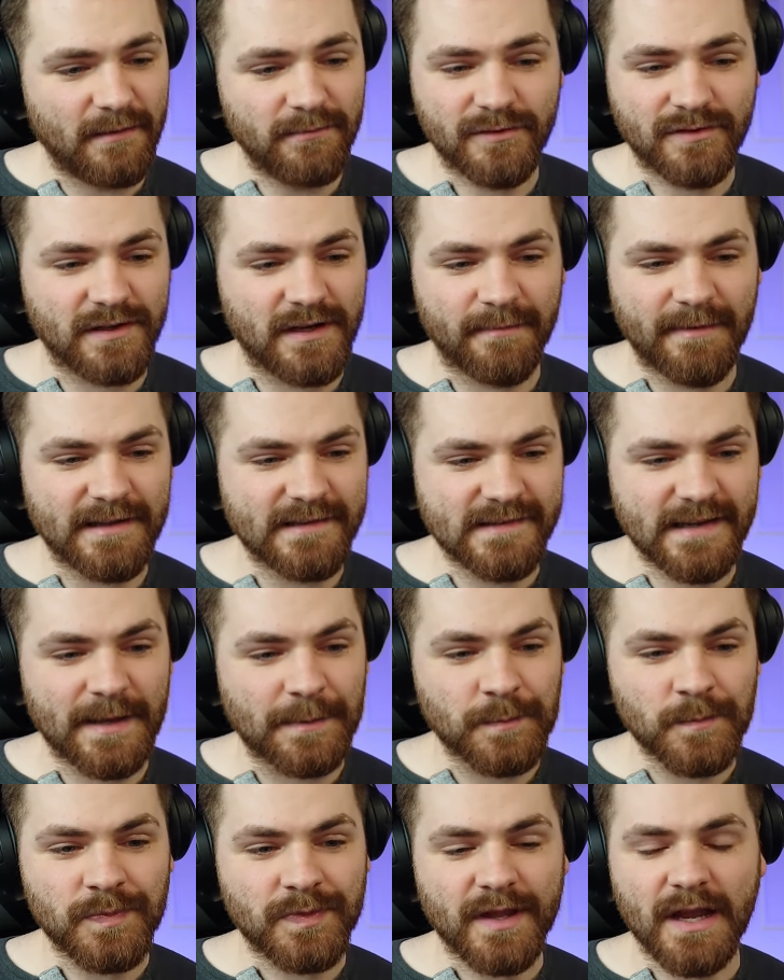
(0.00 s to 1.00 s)
I'm just gonna come out and
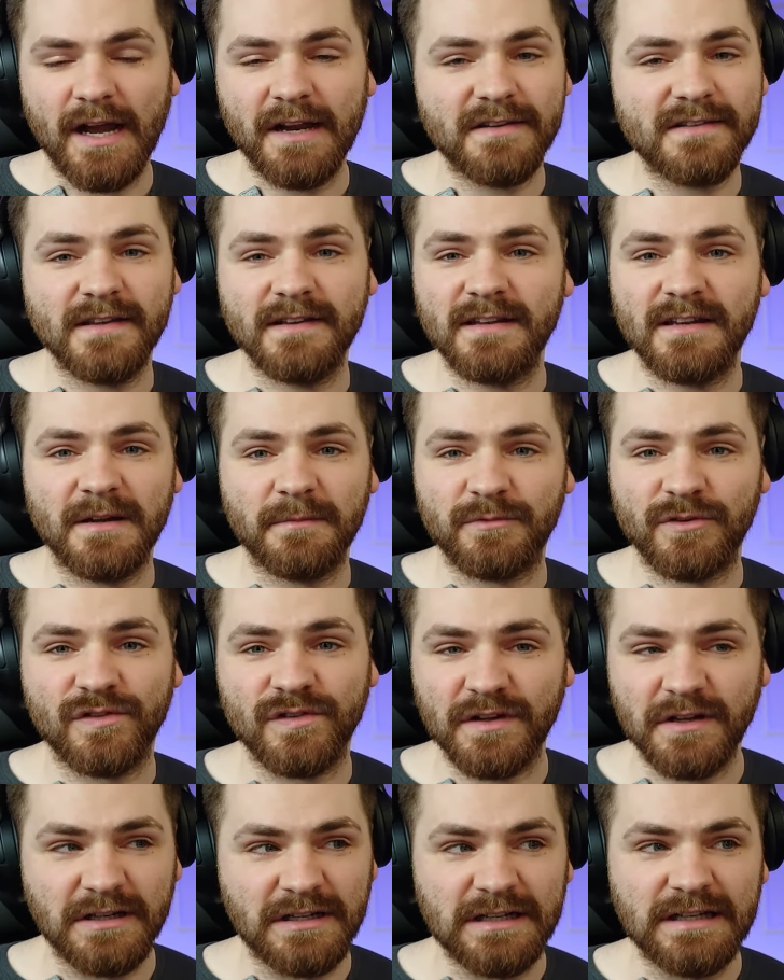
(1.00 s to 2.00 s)
say it. I just ended up
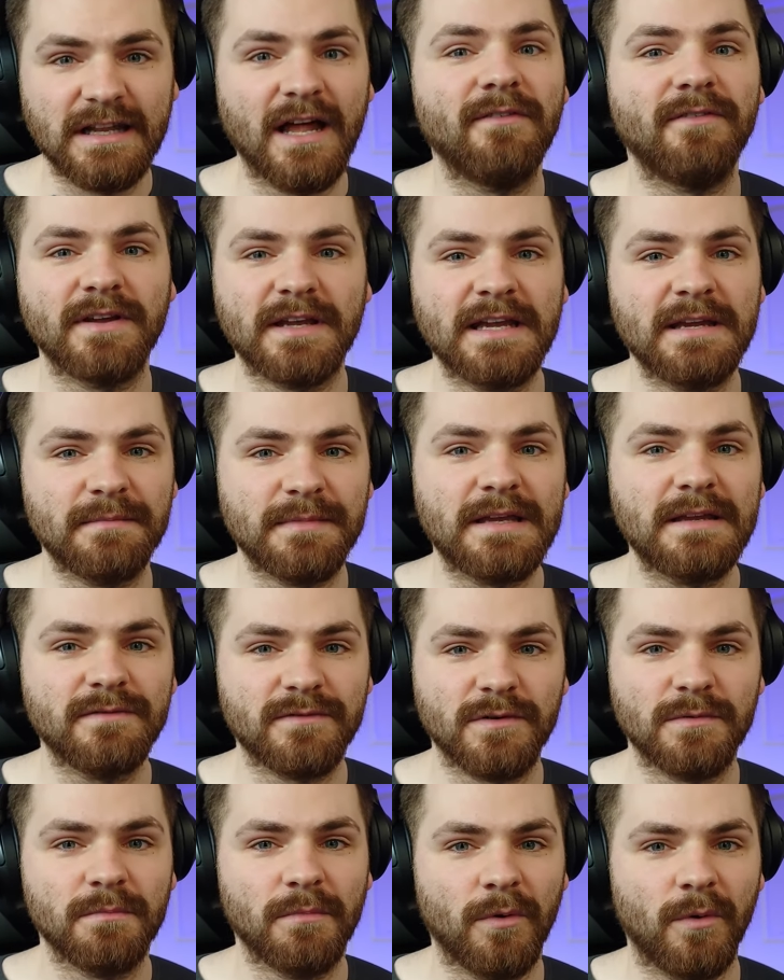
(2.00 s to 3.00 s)
just loving him
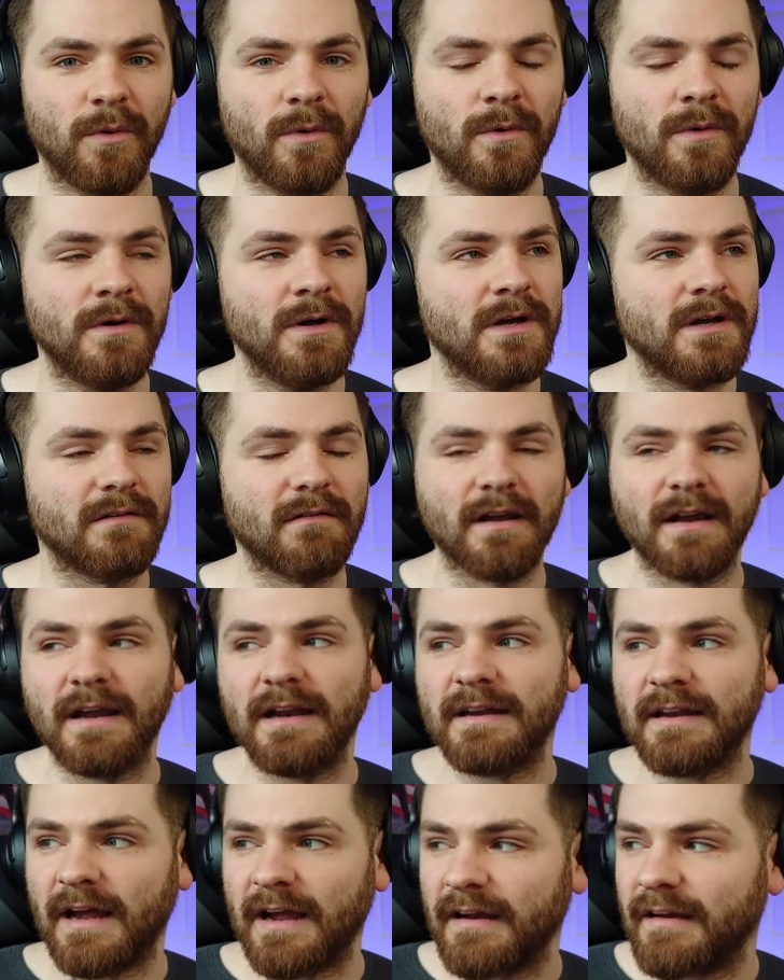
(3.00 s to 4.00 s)
even more. Like
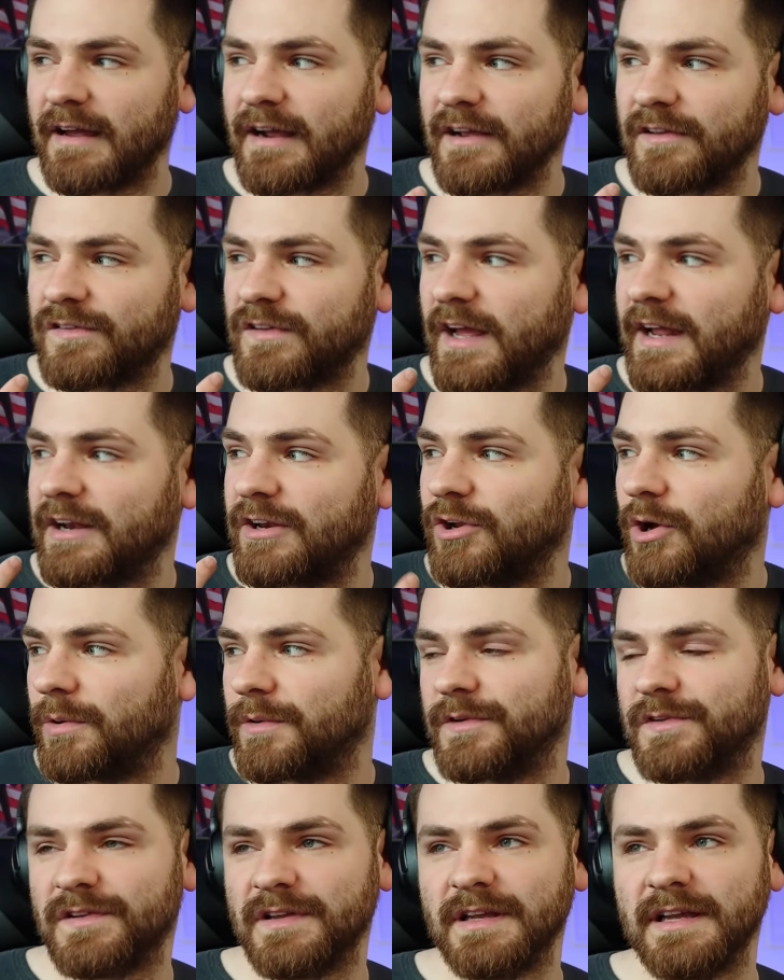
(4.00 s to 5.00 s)
I started
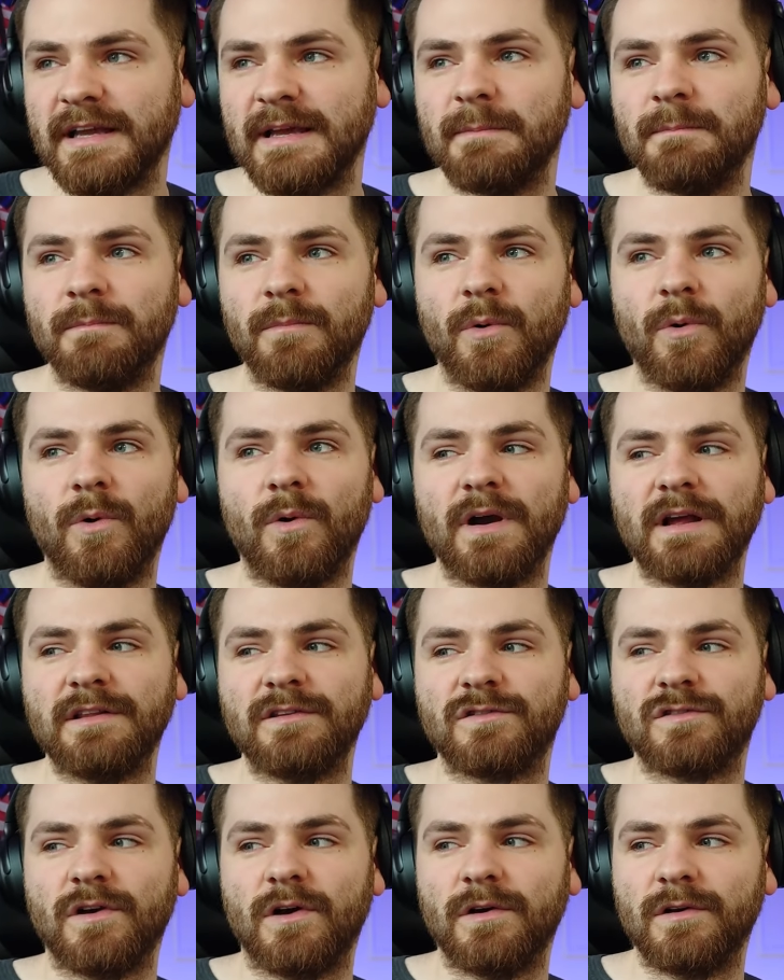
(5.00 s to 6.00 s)
noticing him more
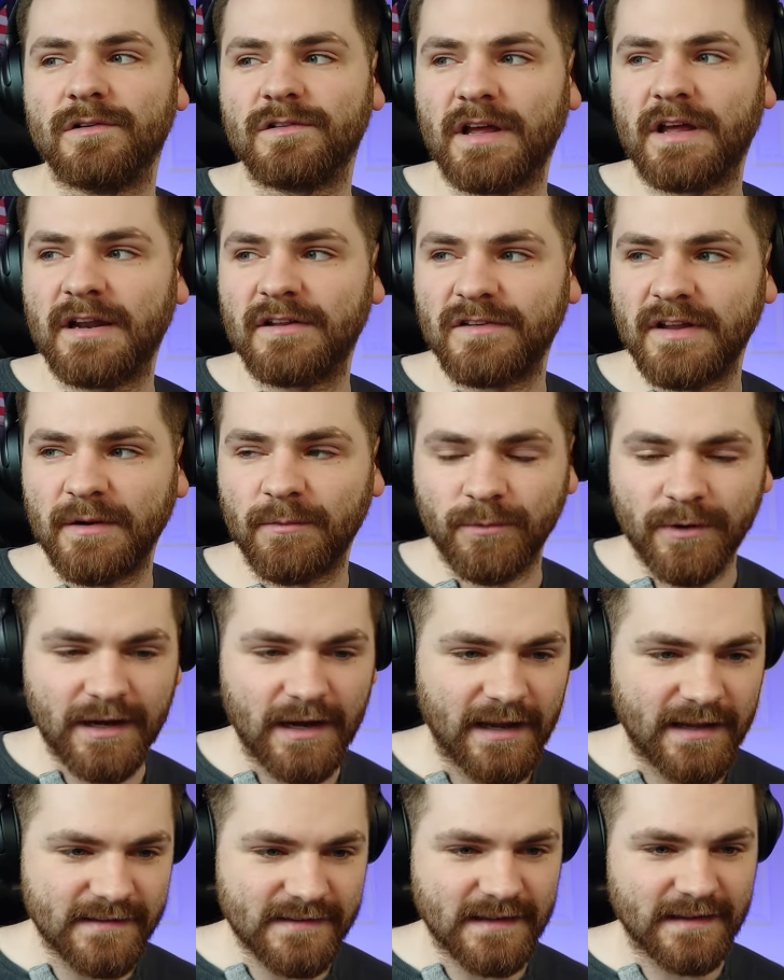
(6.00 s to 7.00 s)
in songs, and I started
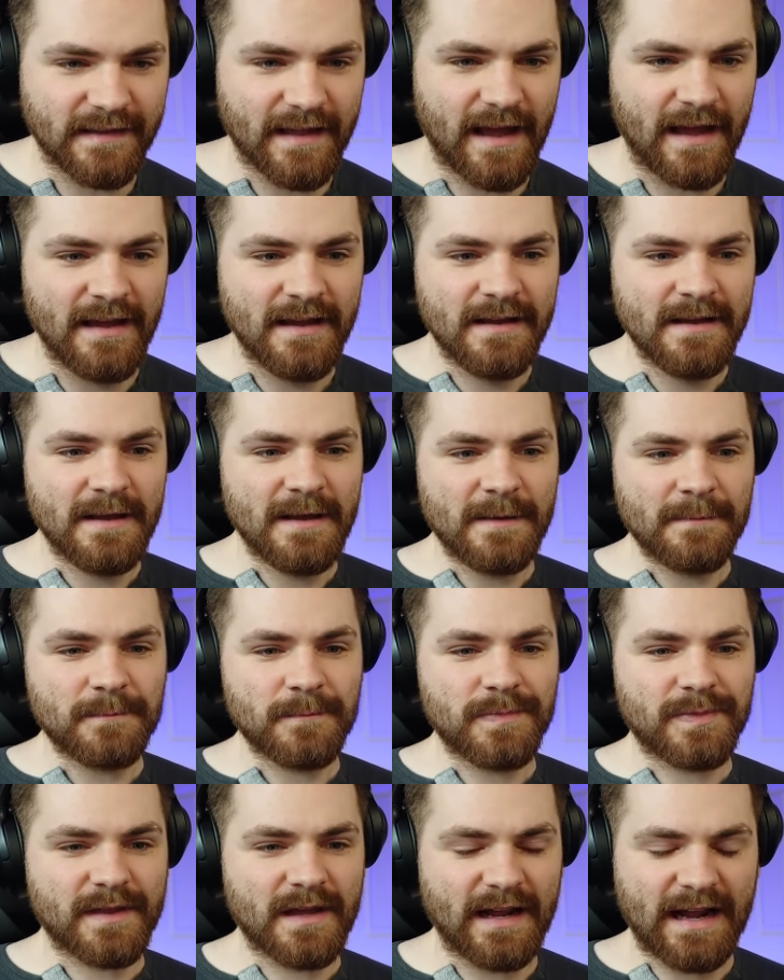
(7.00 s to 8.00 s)
realizing that,
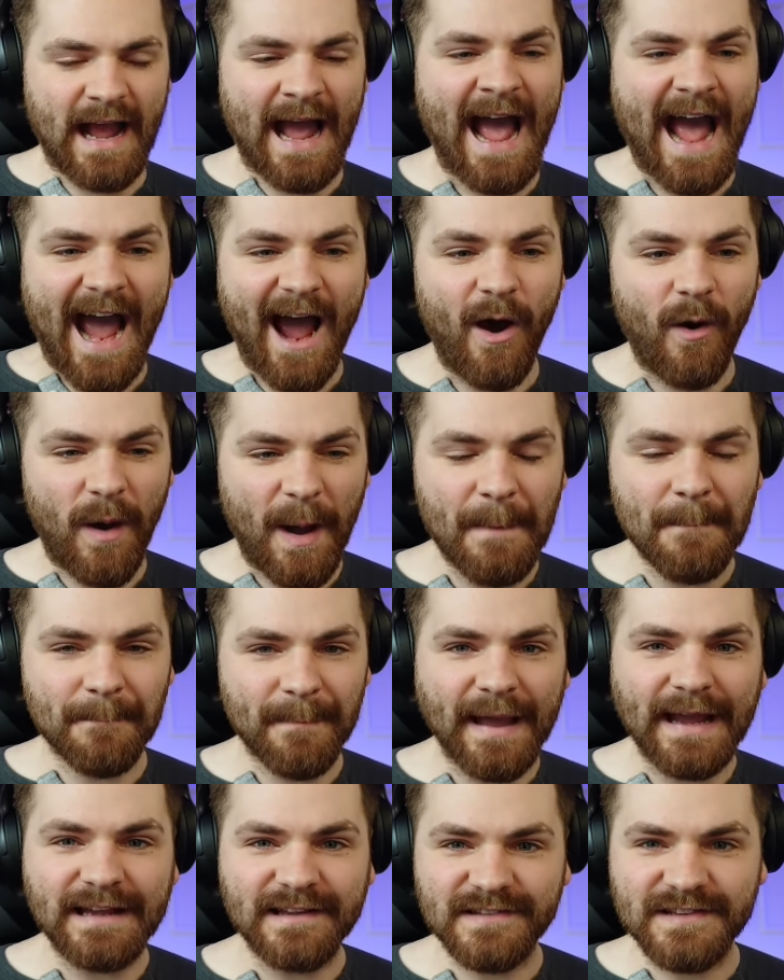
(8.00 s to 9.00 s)
like, how
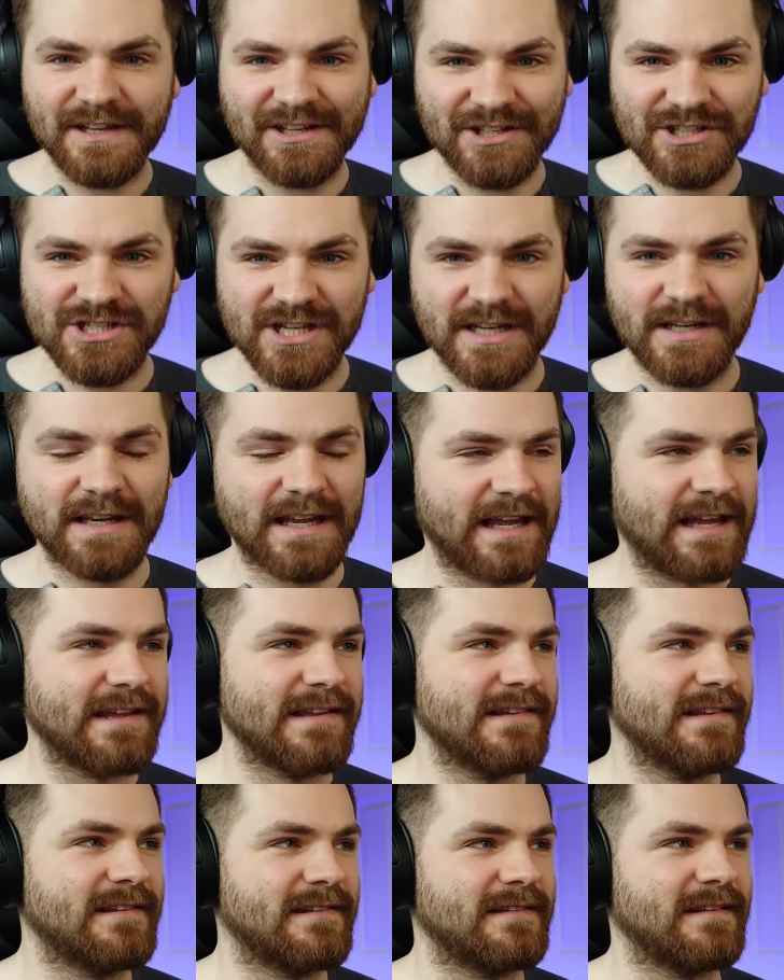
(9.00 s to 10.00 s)
amazing Jin
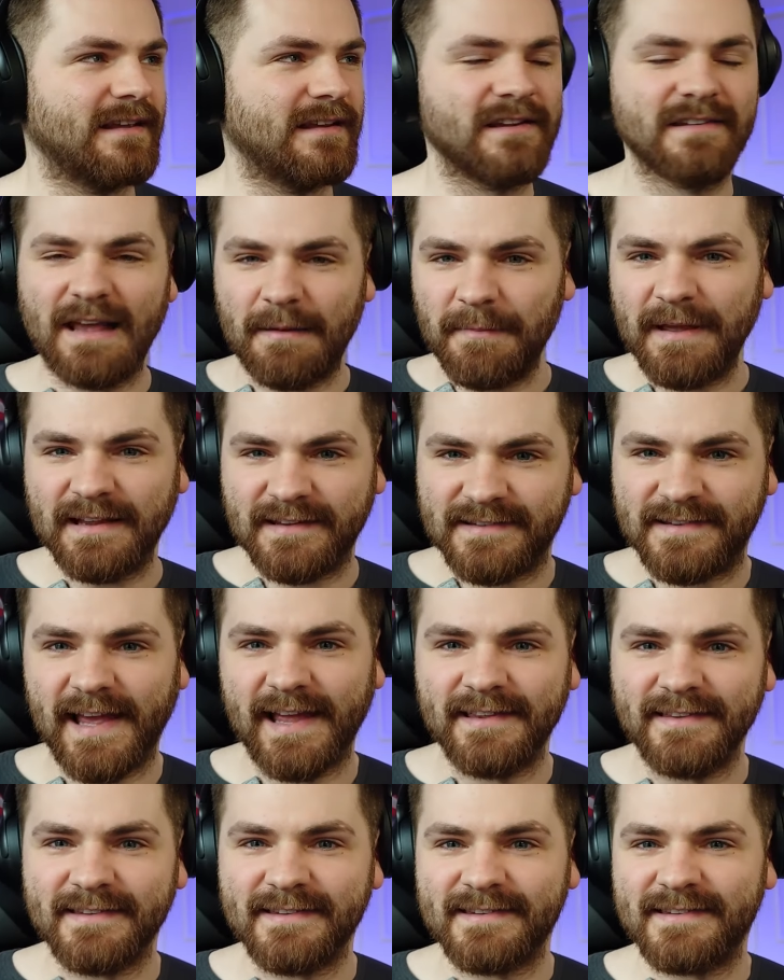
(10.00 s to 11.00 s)
is. Does that make
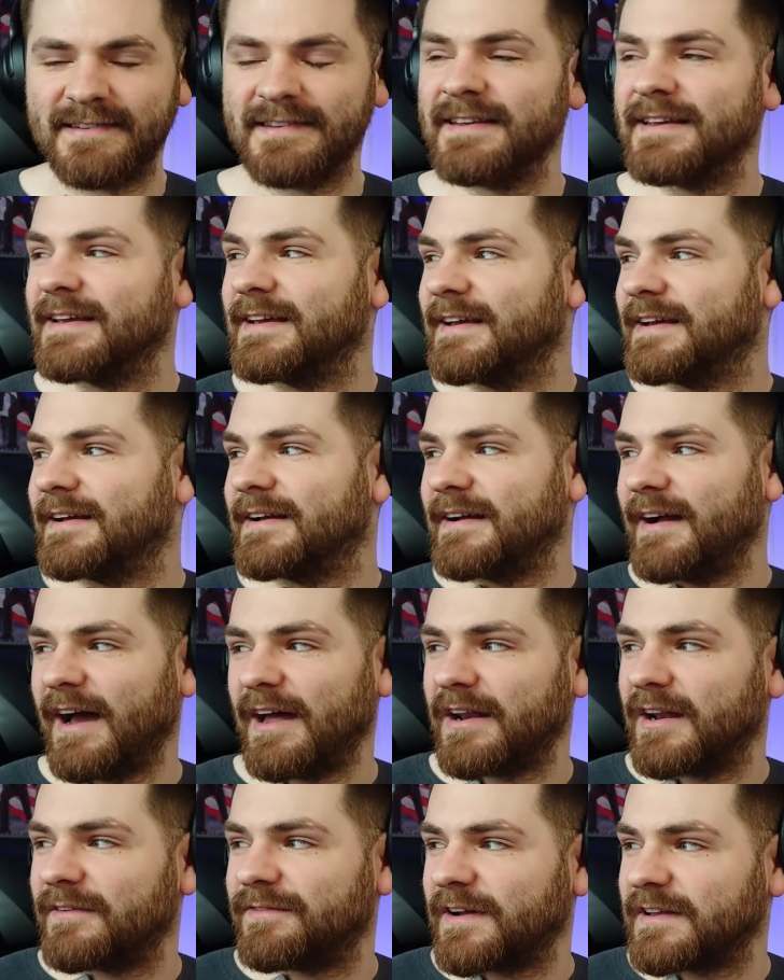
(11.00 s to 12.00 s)
sense?
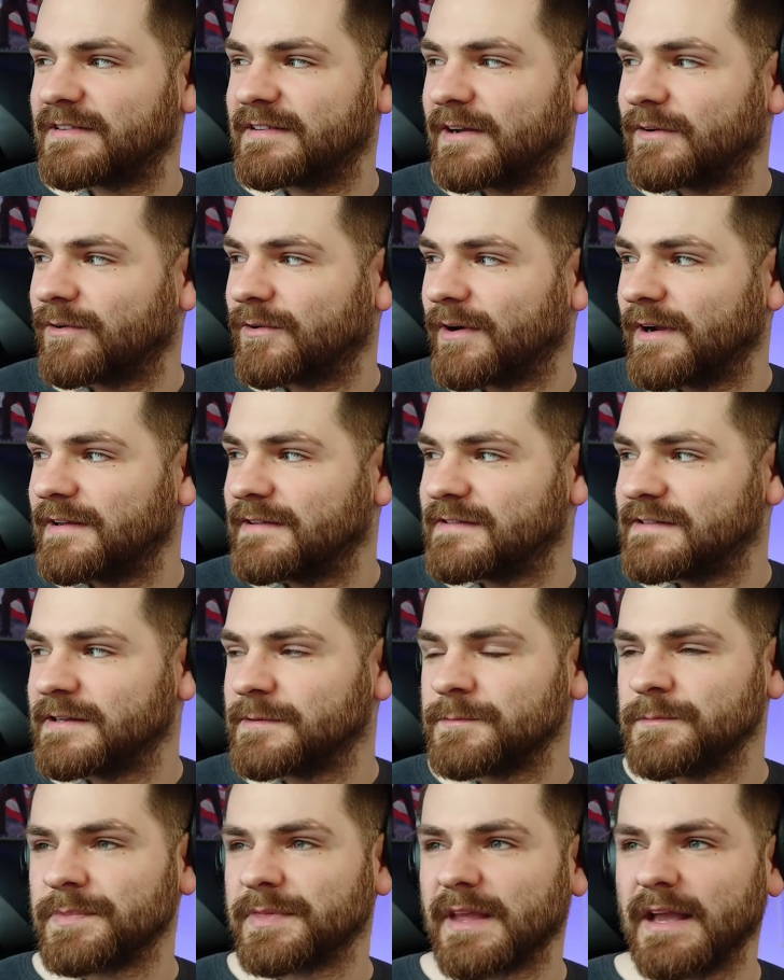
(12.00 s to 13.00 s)
I don't know if I sound
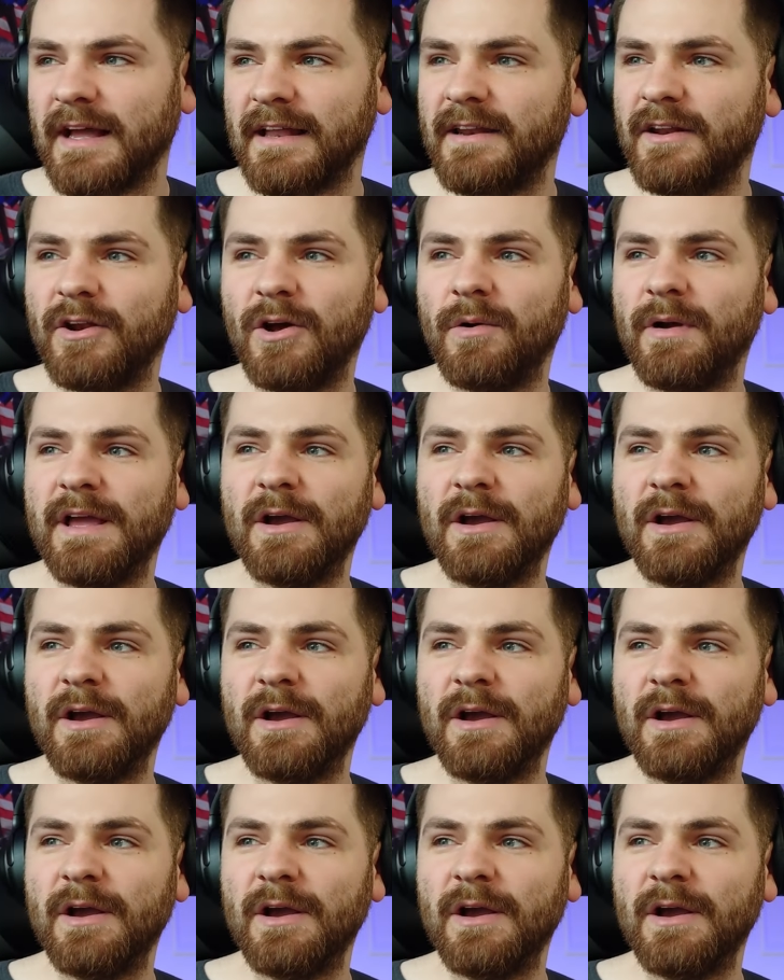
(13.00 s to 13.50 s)
crazy. I don't know.